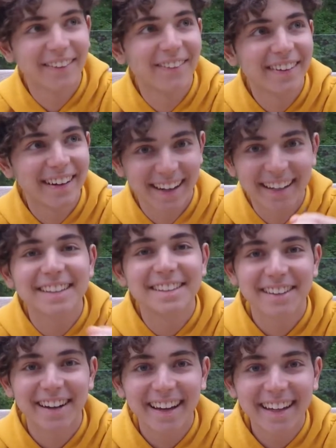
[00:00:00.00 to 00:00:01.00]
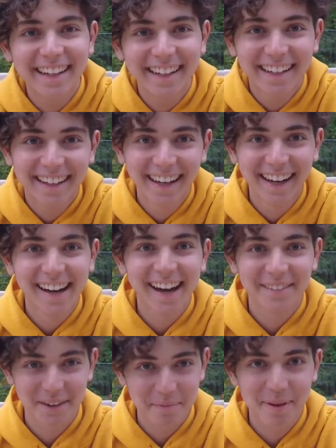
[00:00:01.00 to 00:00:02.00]
we're gonna try
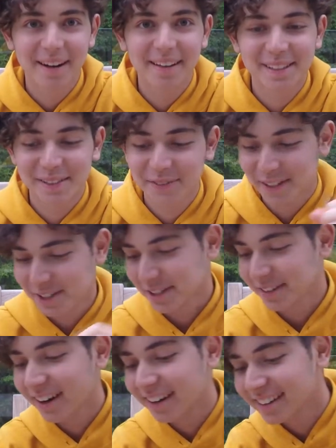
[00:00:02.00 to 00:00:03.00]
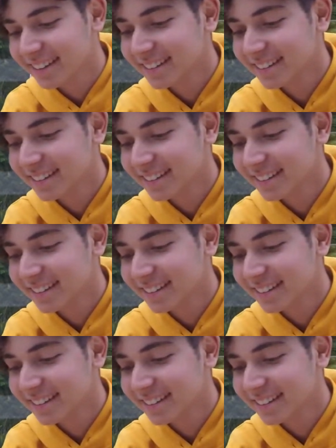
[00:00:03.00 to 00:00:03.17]
and repair this fishing rod.